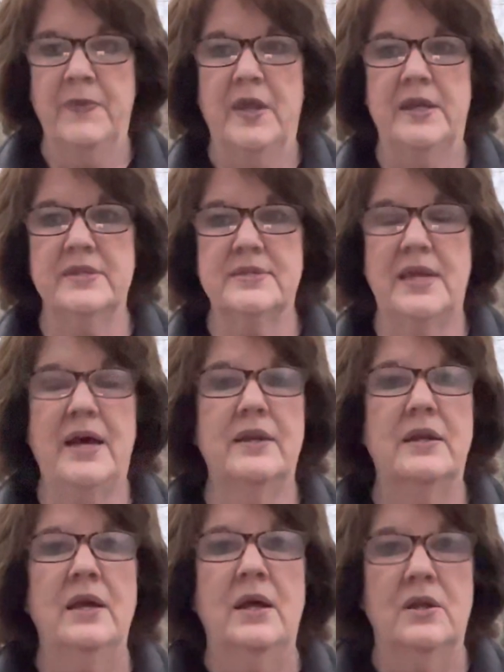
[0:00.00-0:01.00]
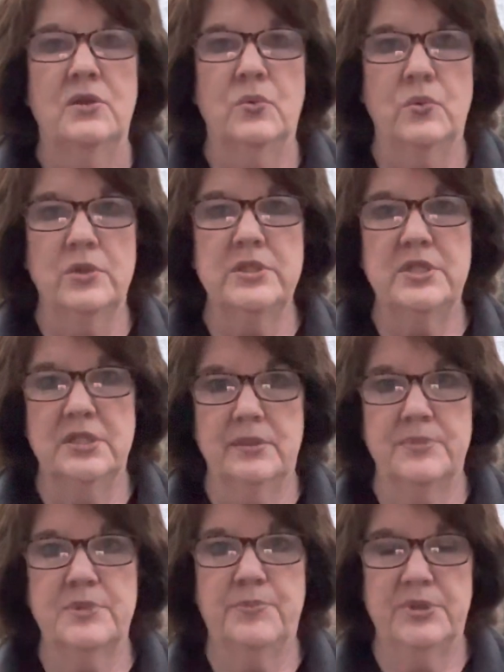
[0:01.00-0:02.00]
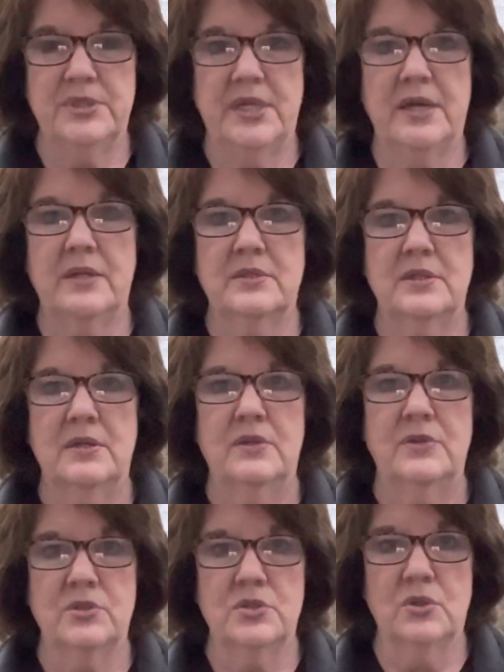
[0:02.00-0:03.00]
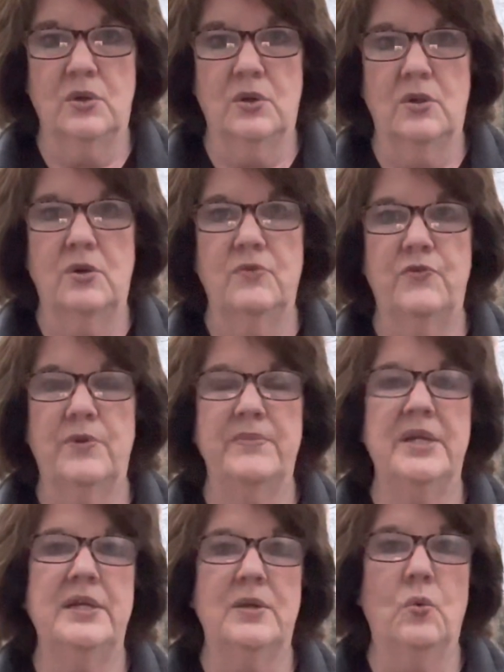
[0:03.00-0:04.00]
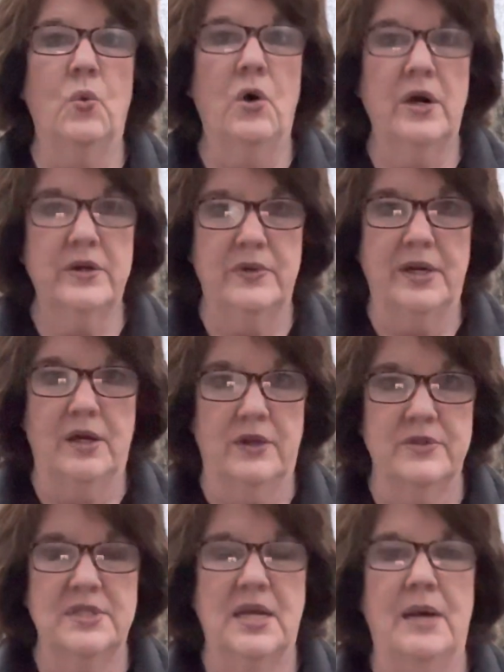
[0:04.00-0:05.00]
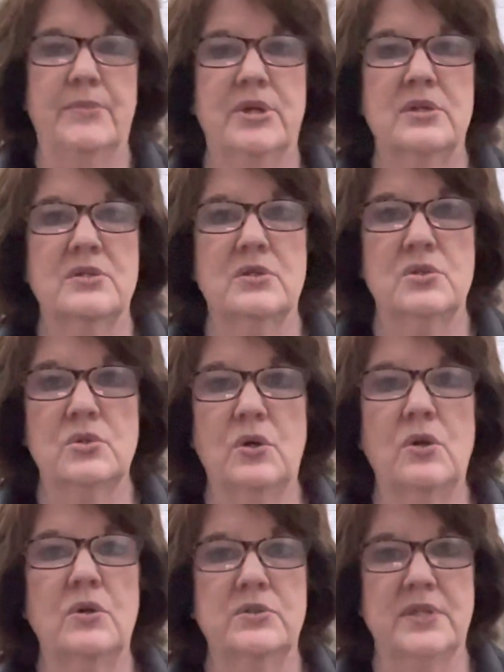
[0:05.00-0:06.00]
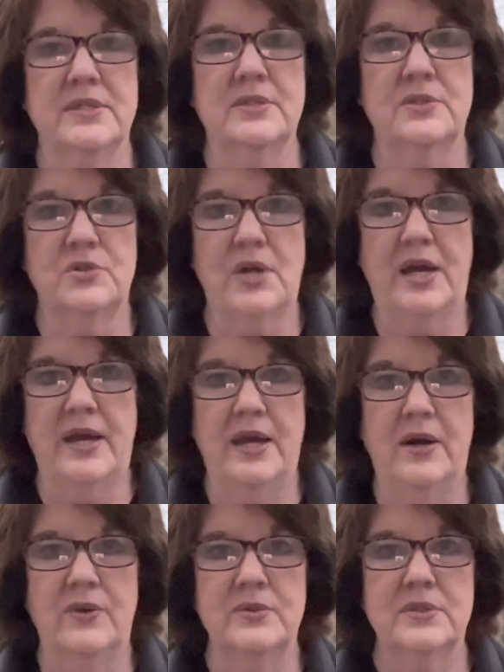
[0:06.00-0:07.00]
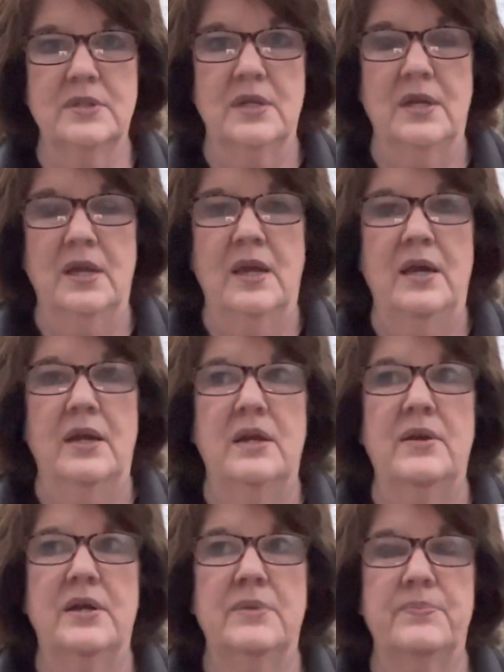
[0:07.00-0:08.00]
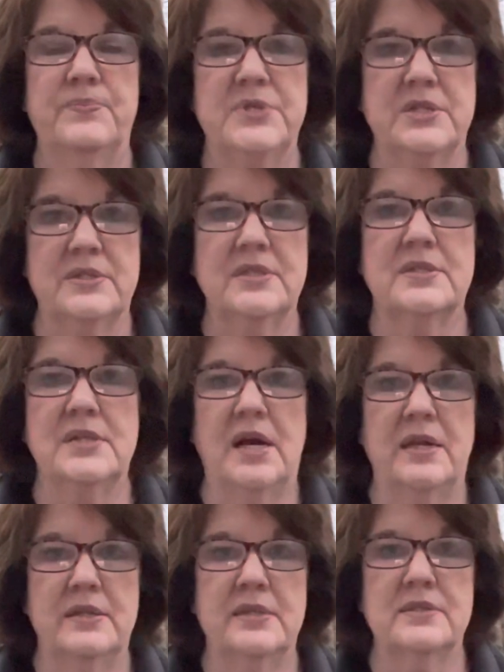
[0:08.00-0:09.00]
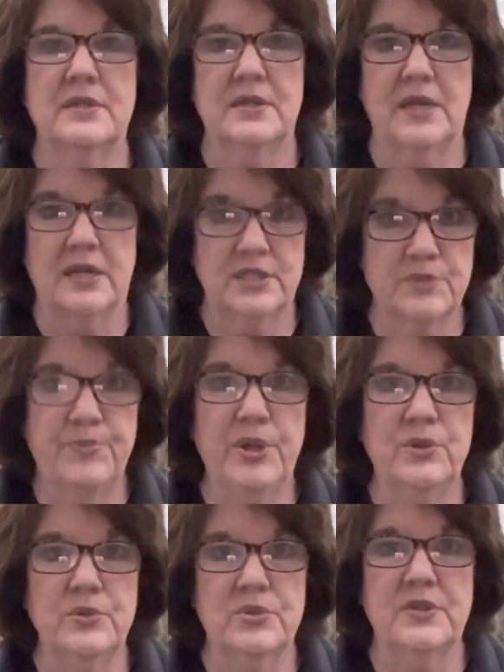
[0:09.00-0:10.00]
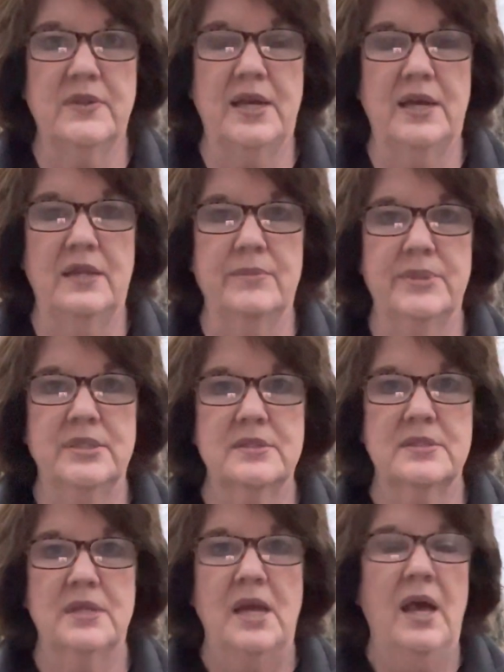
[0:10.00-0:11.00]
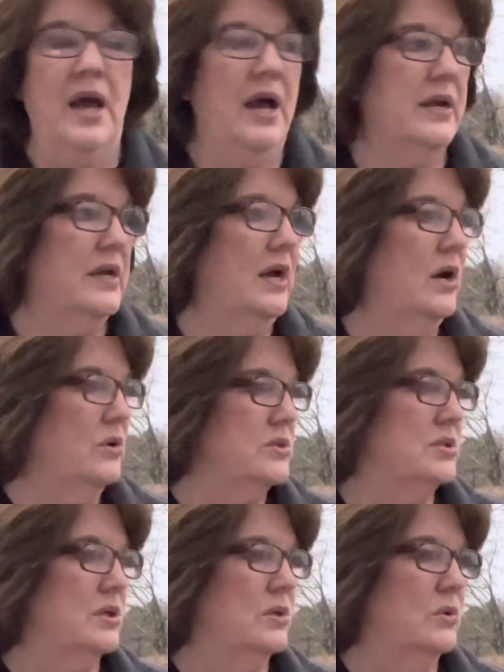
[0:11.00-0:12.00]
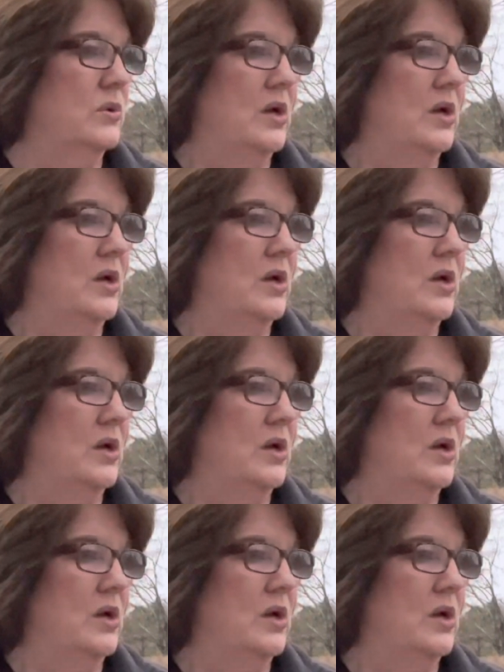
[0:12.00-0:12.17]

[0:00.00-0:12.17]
is that the wood chips protect the soil from needing watering all the time because the soil doesn't dry out since it's not as exposed to the elements. I could also,